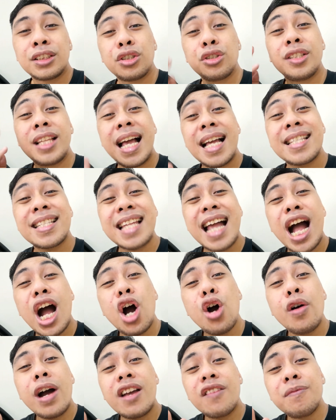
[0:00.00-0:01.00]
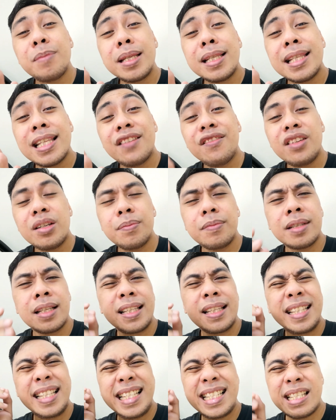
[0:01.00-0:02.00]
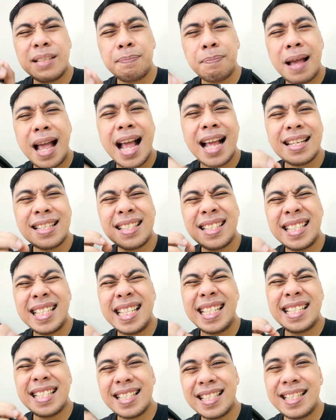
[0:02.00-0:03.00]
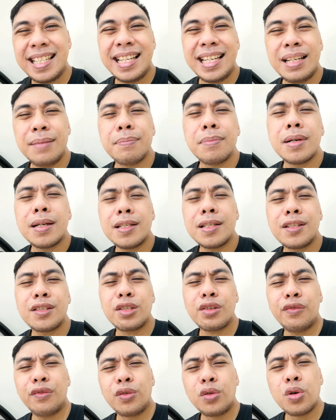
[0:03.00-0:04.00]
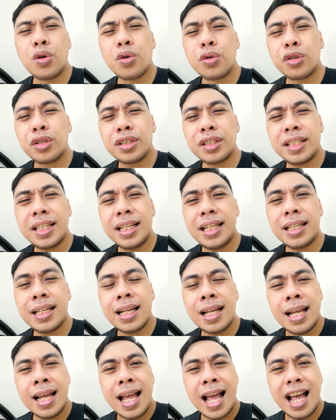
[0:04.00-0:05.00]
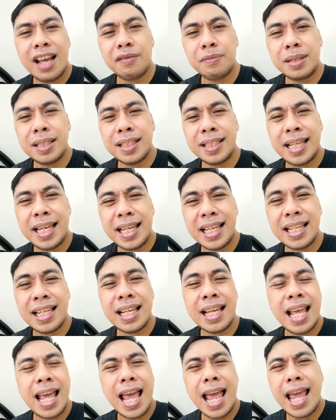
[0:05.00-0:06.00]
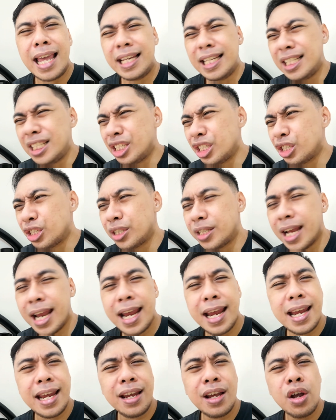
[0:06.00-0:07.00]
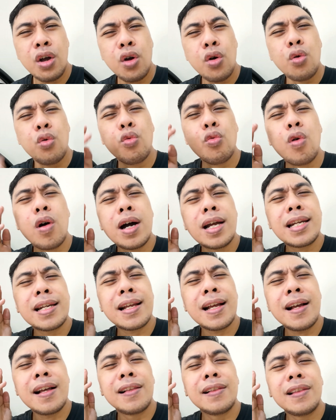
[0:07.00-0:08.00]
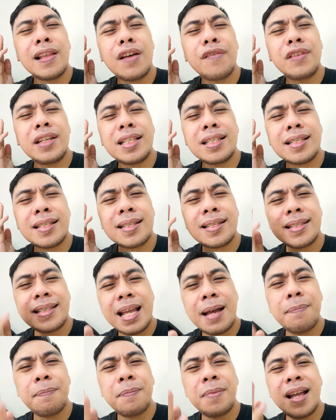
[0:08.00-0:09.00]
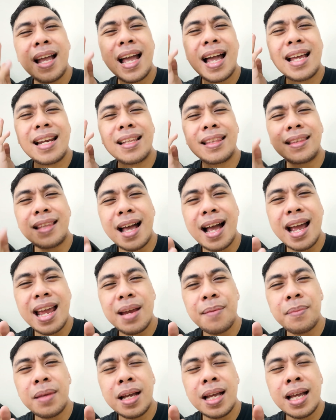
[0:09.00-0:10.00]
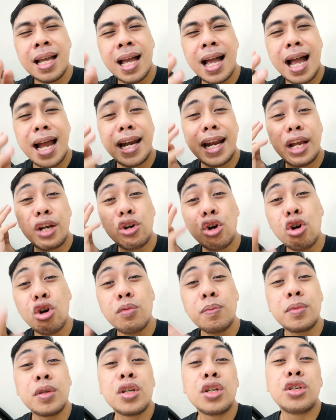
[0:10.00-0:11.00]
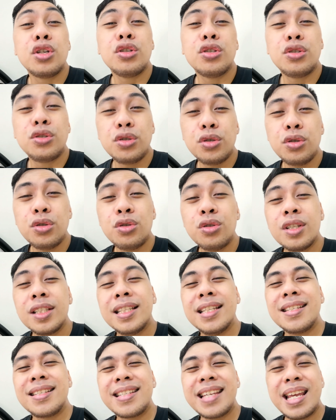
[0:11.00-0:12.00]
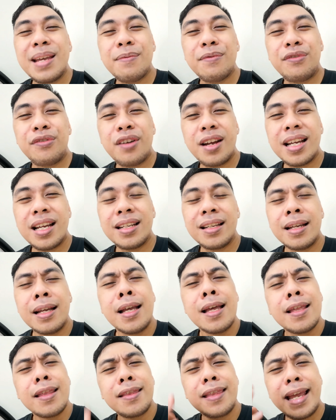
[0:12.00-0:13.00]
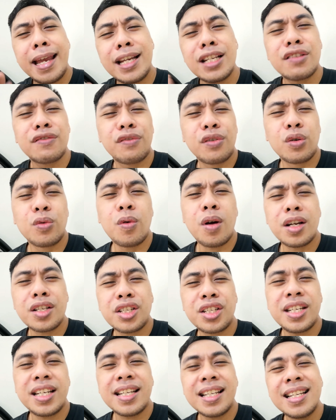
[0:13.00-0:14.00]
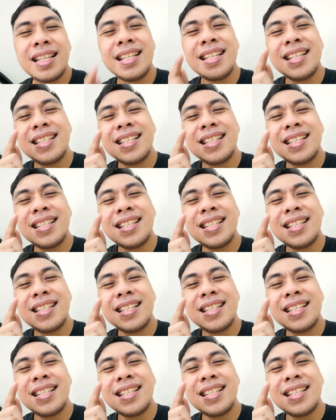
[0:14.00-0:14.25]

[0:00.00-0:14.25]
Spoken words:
So that's how I've been living these past 16 months of quarantine. I've been taking each day one loving step at a time, and I hope you do the same, friend. Thanks for watching.